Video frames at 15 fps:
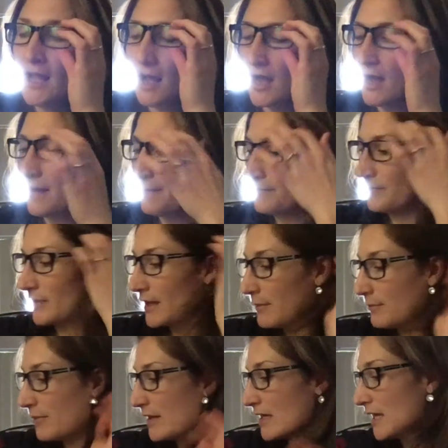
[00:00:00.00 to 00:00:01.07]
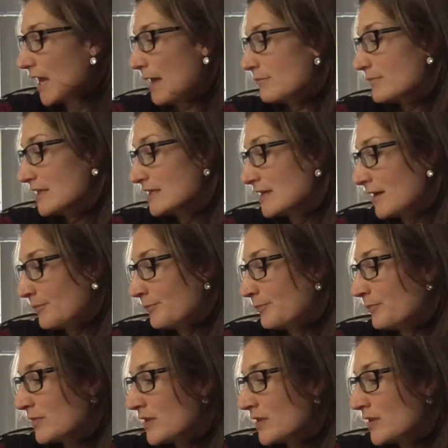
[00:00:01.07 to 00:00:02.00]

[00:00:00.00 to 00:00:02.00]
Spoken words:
But it can be done.